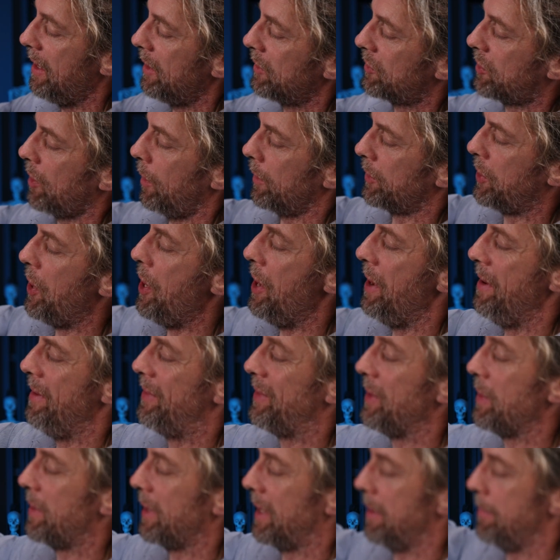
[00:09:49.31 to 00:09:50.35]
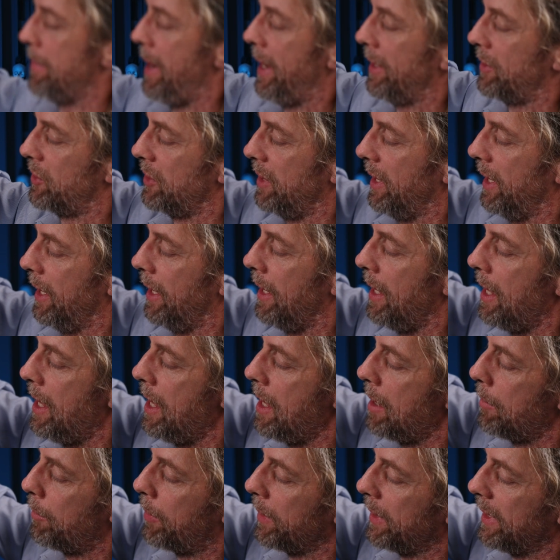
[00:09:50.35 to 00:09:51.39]
So I don't know if you can imagine it,
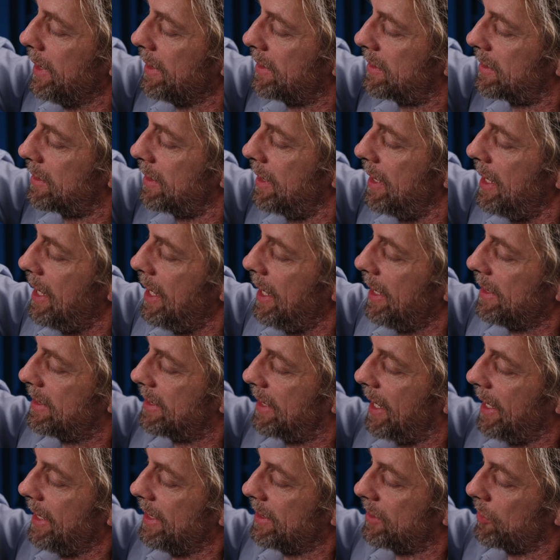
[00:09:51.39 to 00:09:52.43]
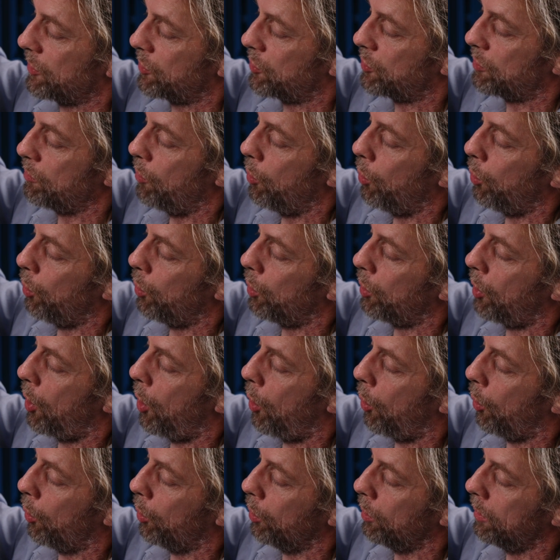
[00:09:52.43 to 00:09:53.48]
but it's, it's again, it's a small
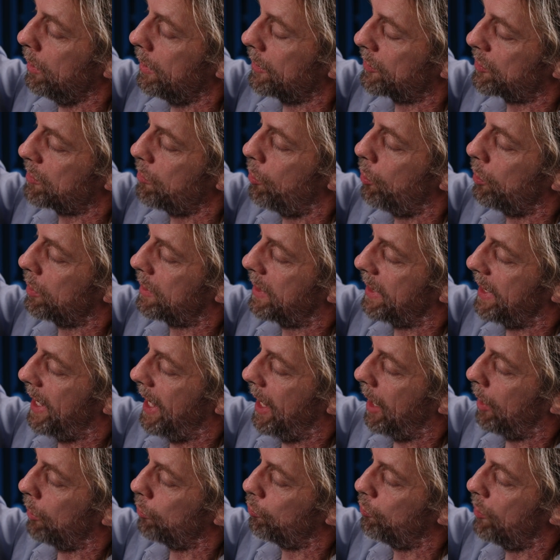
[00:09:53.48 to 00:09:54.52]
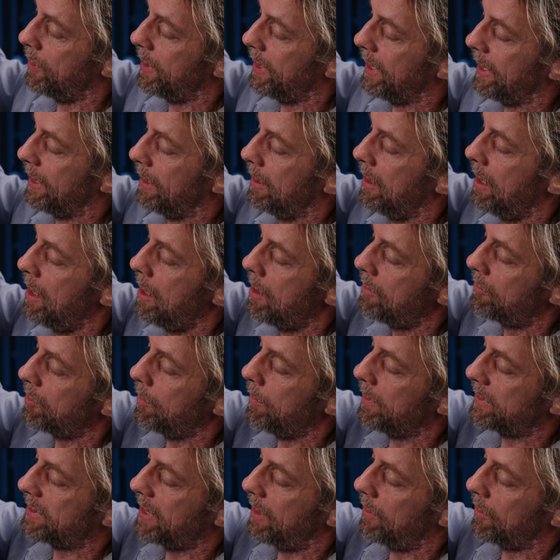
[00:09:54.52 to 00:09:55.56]
hole, a small canal running from
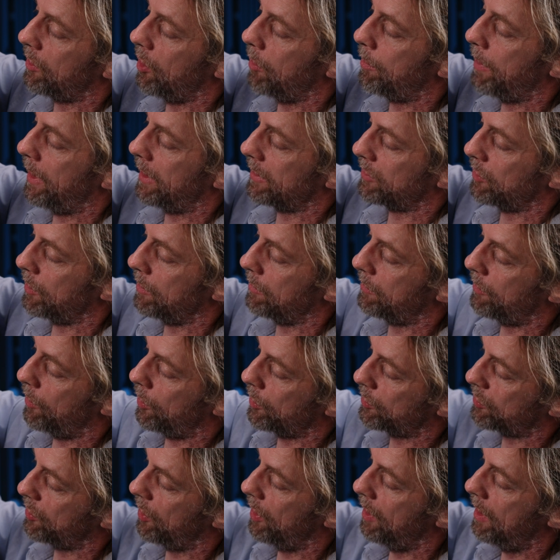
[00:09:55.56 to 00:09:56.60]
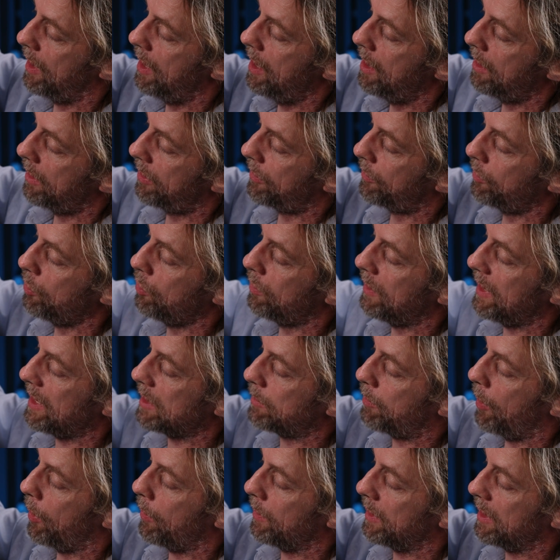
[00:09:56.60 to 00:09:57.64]
the pterygopalatine fossa through these
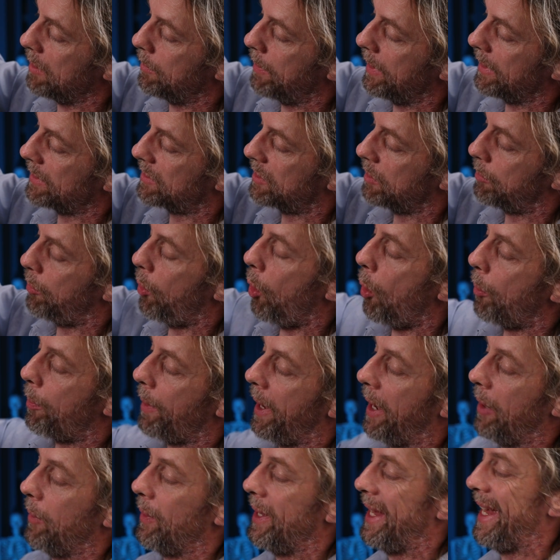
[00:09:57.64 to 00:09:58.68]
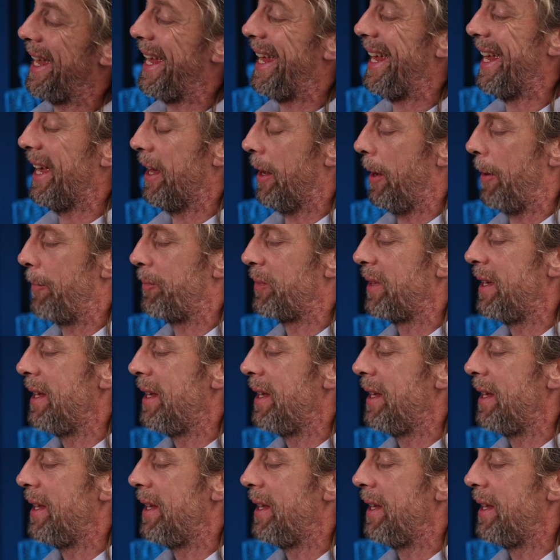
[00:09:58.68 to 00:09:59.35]
bony bits to pop out here.